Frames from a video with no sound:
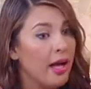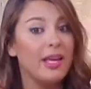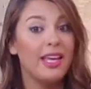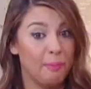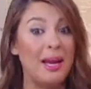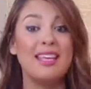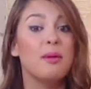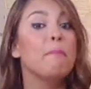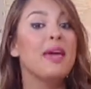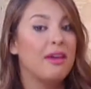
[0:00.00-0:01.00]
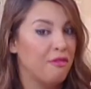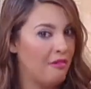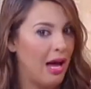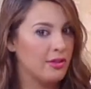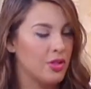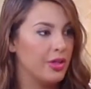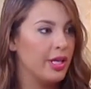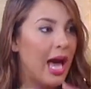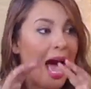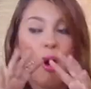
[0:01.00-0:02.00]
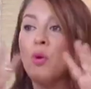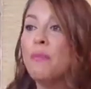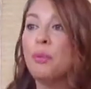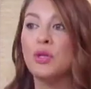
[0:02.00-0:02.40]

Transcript: oh. plays a big factor in how oh, oh. we